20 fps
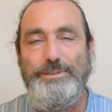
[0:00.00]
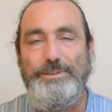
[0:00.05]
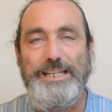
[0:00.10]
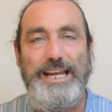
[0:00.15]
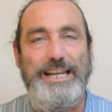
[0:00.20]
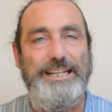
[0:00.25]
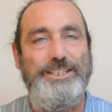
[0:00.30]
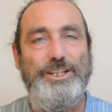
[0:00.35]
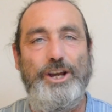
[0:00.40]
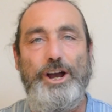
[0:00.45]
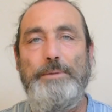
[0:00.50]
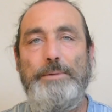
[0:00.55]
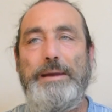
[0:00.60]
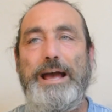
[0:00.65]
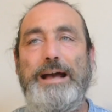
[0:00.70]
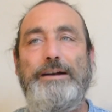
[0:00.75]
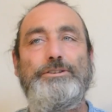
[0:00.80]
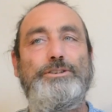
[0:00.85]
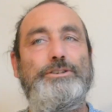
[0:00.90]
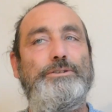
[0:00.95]
take time
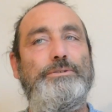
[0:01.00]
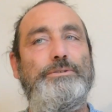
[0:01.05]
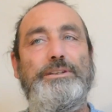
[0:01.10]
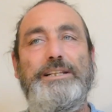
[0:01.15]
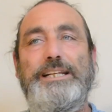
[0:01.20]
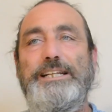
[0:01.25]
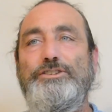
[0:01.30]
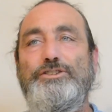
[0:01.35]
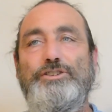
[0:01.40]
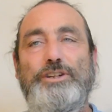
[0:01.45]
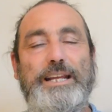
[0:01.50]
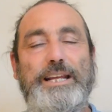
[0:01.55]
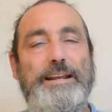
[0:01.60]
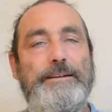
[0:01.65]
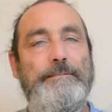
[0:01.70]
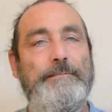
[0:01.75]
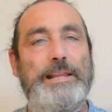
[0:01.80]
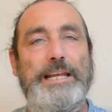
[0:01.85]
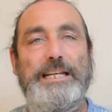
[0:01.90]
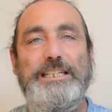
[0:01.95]
out to
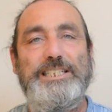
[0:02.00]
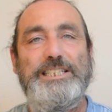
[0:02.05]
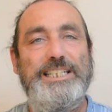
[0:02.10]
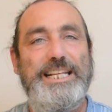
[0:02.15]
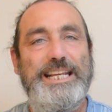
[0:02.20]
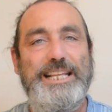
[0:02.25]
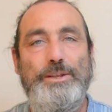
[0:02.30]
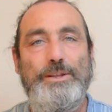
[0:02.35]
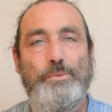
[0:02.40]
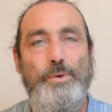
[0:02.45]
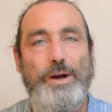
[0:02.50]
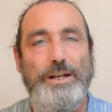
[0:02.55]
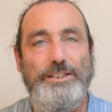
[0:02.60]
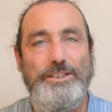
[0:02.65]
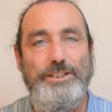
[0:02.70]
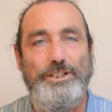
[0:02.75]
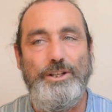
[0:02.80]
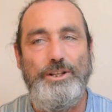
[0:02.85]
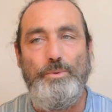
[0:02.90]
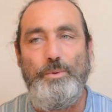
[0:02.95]
literally see the
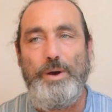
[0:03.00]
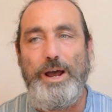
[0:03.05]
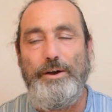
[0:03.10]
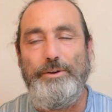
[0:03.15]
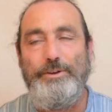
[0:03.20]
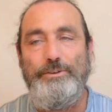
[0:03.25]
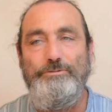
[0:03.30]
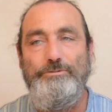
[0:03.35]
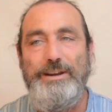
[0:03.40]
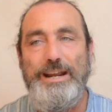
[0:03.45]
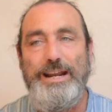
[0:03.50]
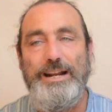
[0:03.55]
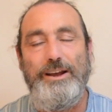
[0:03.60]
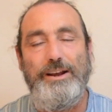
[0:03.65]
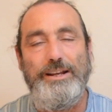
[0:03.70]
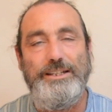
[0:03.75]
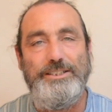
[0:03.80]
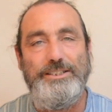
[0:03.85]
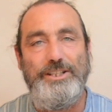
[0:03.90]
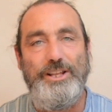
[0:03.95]
wonders of the world and
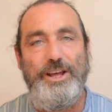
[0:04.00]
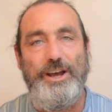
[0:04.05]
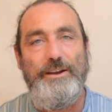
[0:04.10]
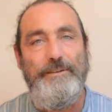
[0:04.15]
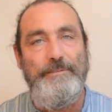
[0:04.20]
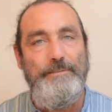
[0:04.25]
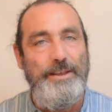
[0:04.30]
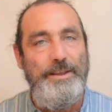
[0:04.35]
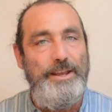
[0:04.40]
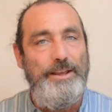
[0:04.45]
realize that